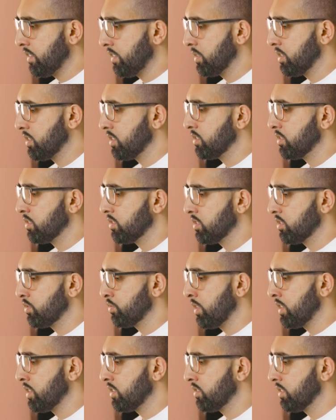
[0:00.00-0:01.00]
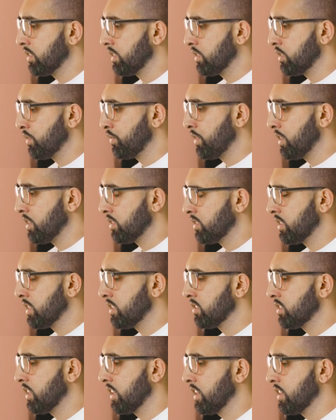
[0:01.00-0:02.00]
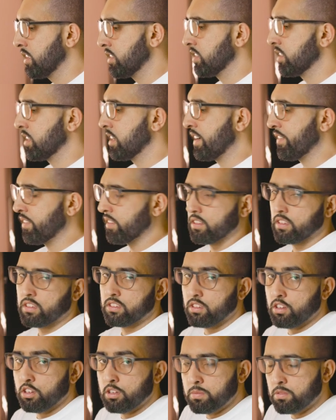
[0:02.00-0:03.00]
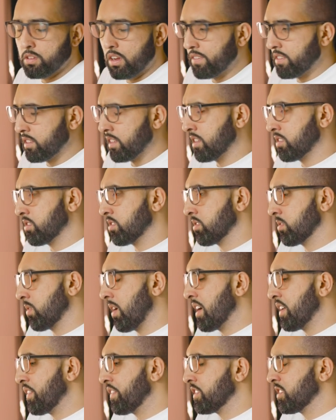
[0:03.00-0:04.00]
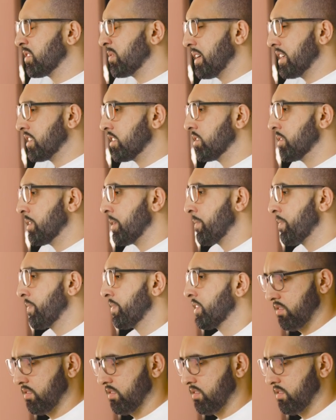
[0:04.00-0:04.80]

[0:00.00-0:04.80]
because you're just rendering the first 10 seconds, and then everything just loops after that, so it's quite an efficient way to do it.